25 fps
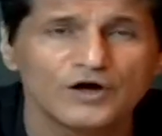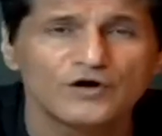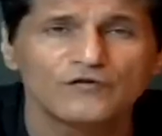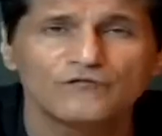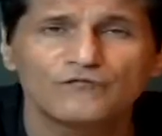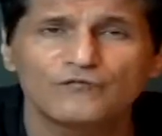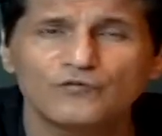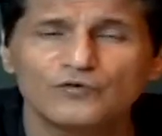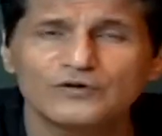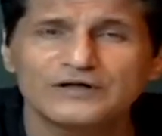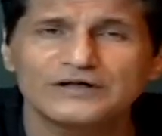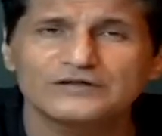
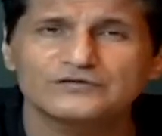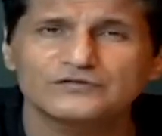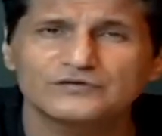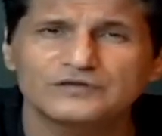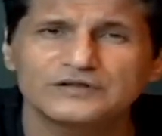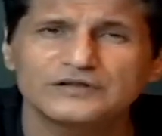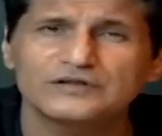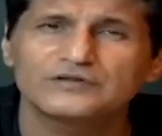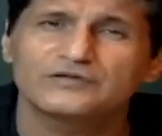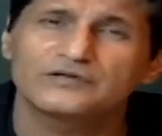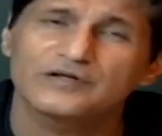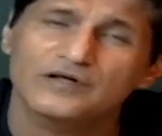full
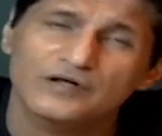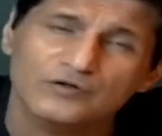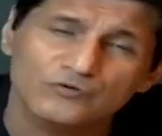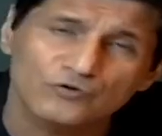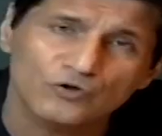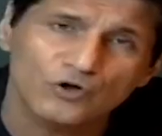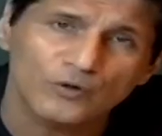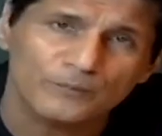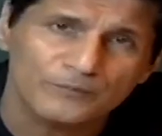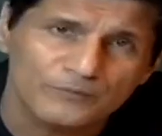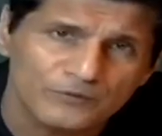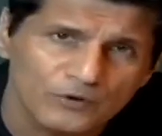HD,
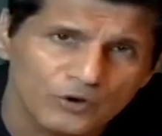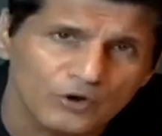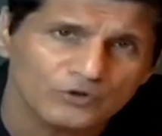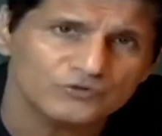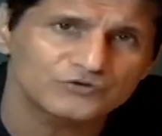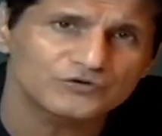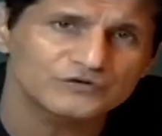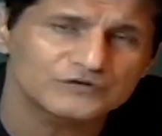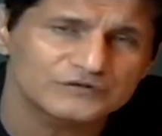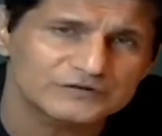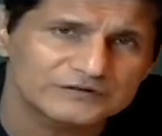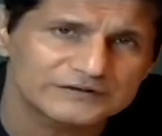teardrop
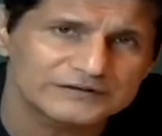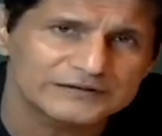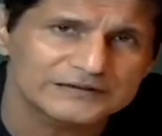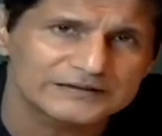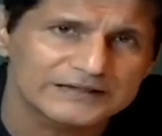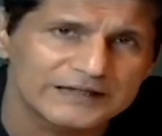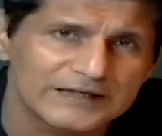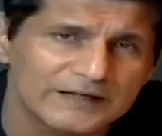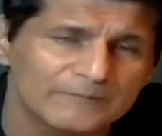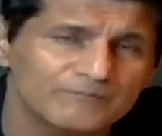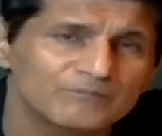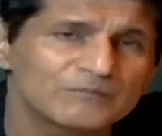notch is still
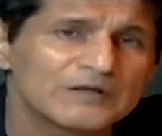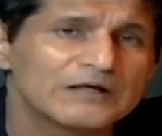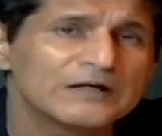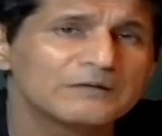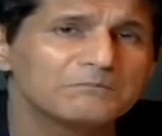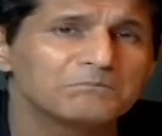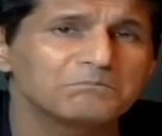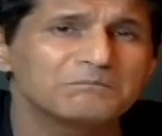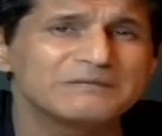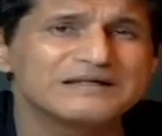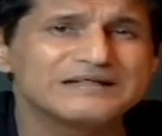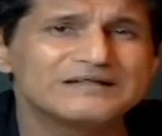there.
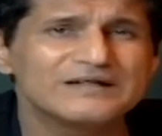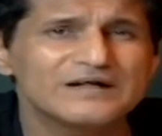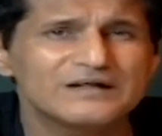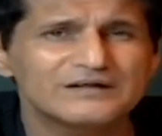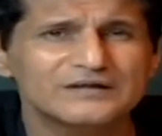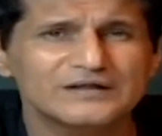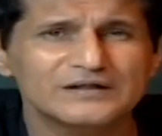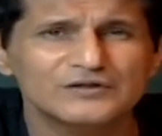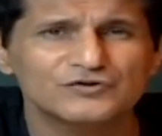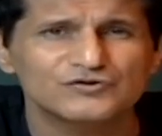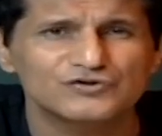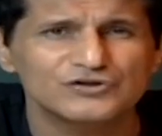
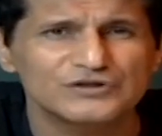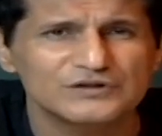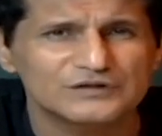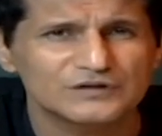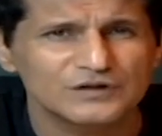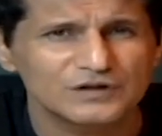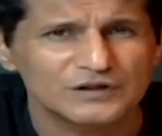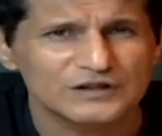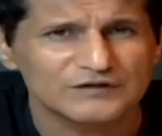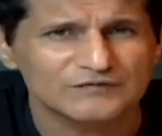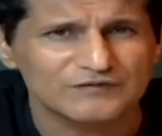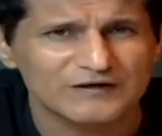MediaTek
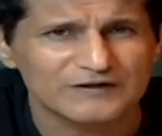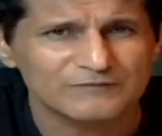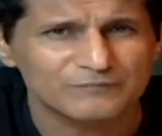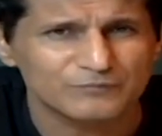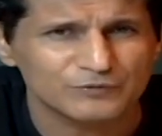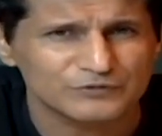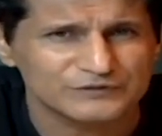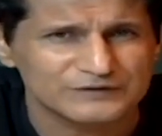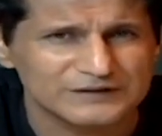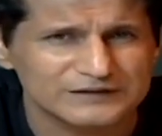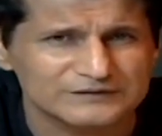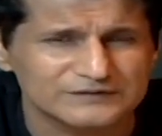G35
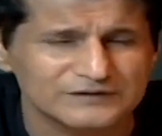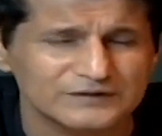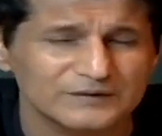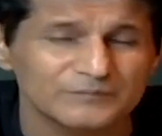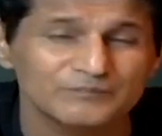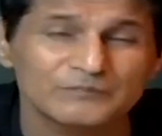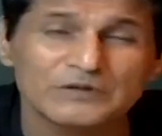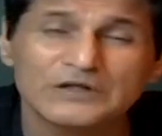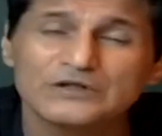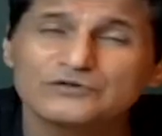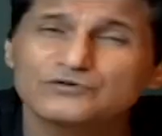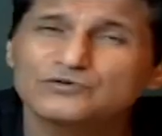processor.
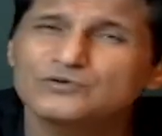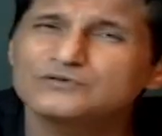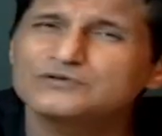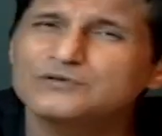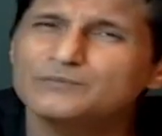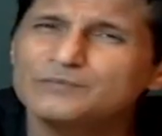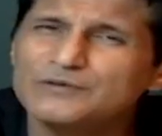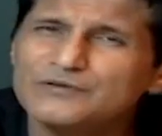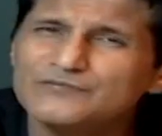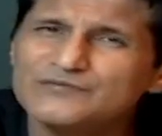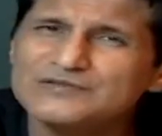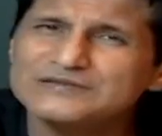So it's a
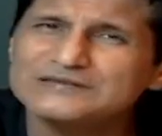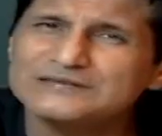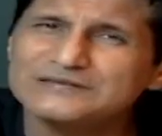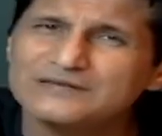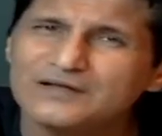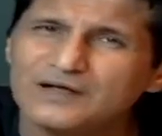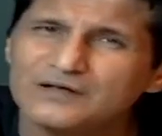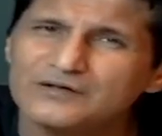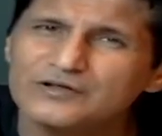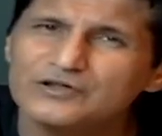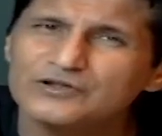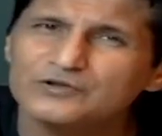bit of a
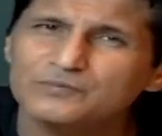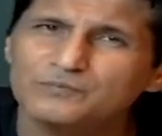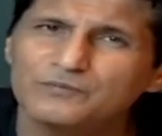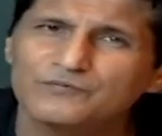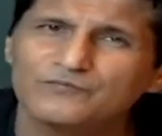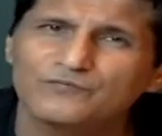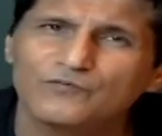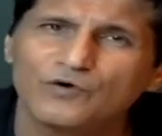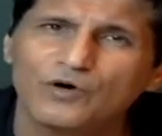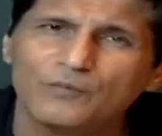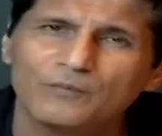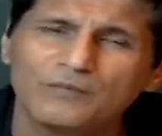sluggish
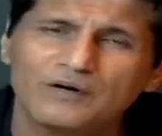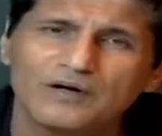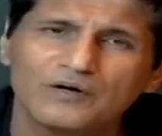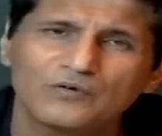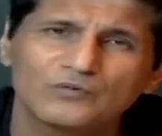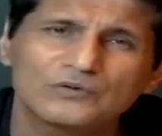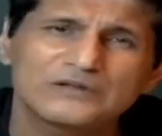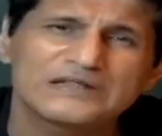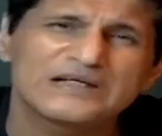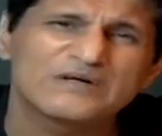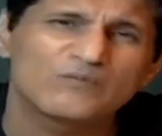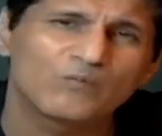performer,
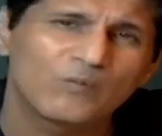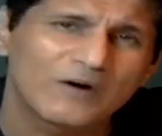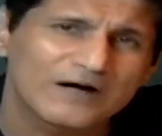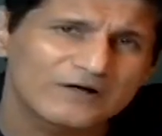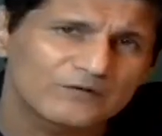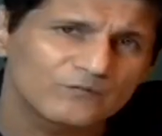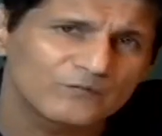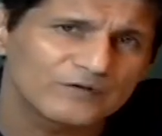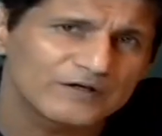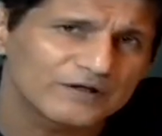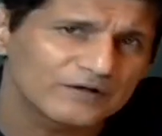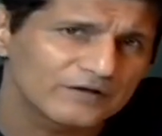only
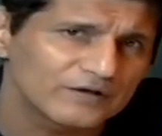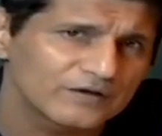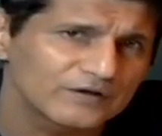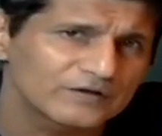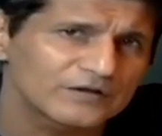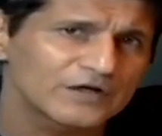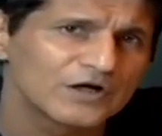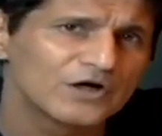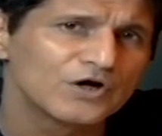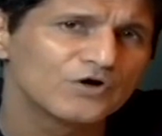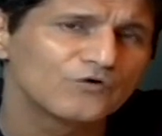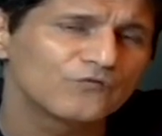one variant,
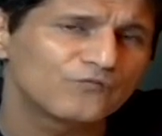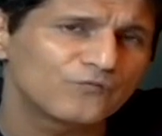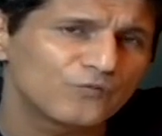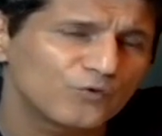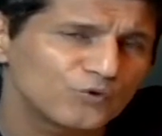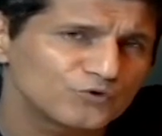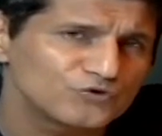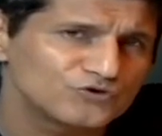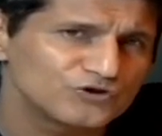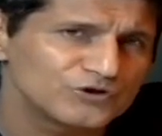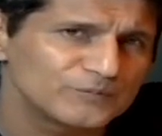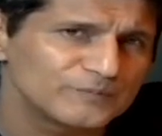
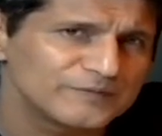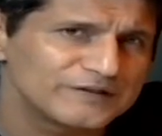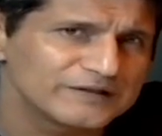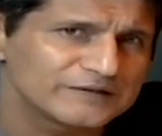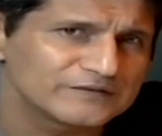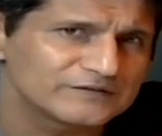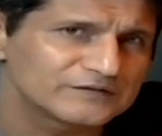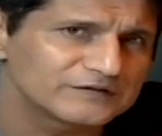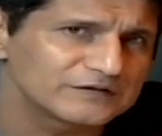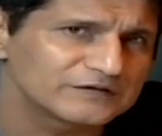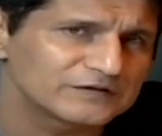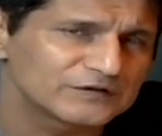4GB
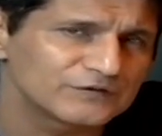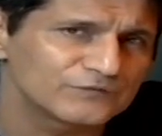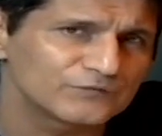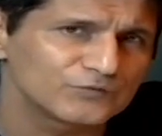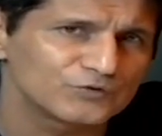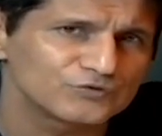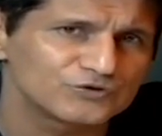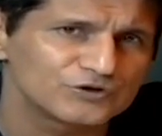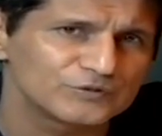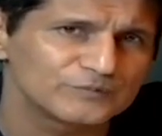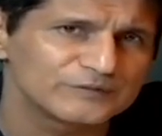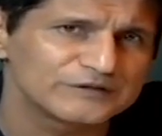and
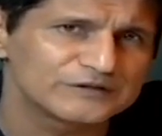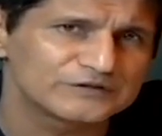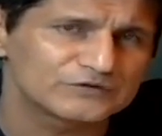64GB